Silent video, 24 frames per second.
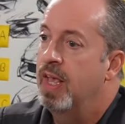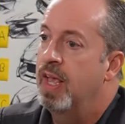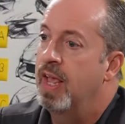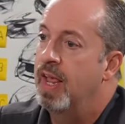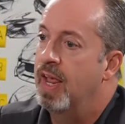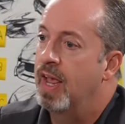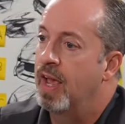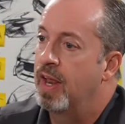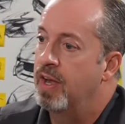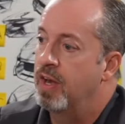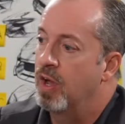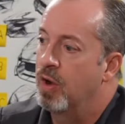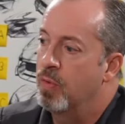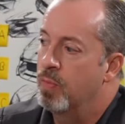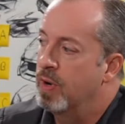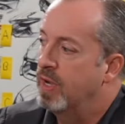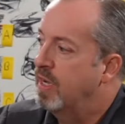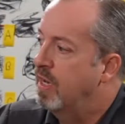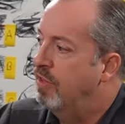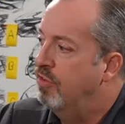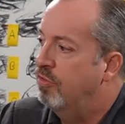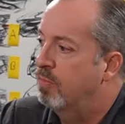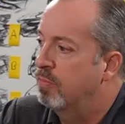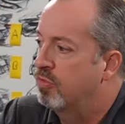and we
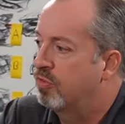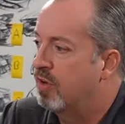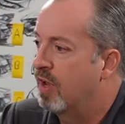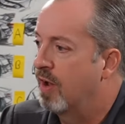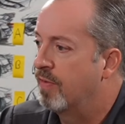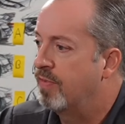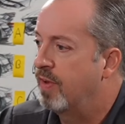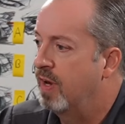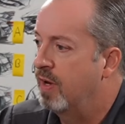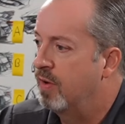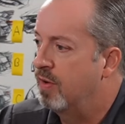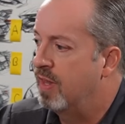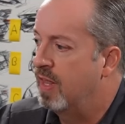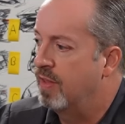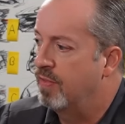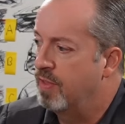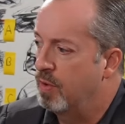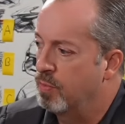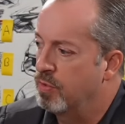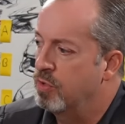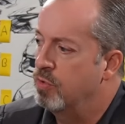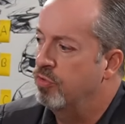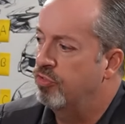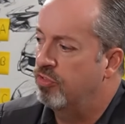did some stuff, and they
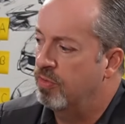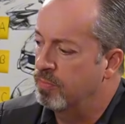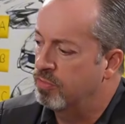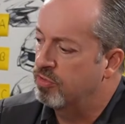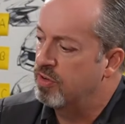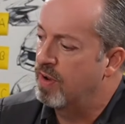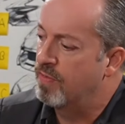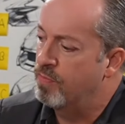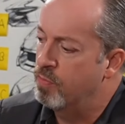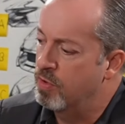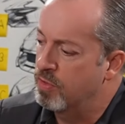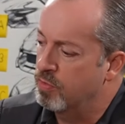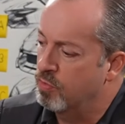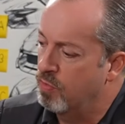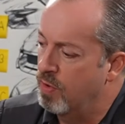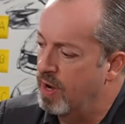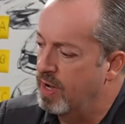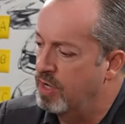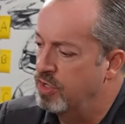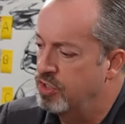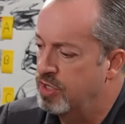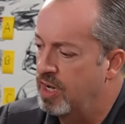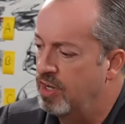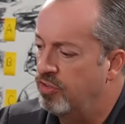would do some stuff with Greg
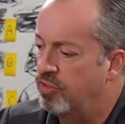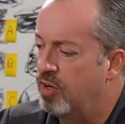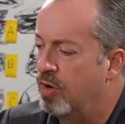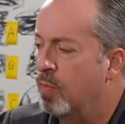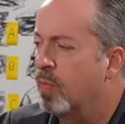and Jason,